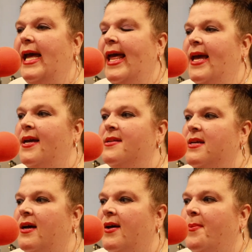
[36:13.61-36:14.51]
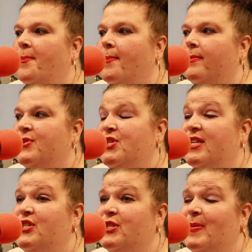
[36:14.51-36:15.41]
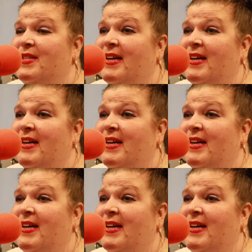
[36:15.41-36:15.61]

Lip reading: and she had just been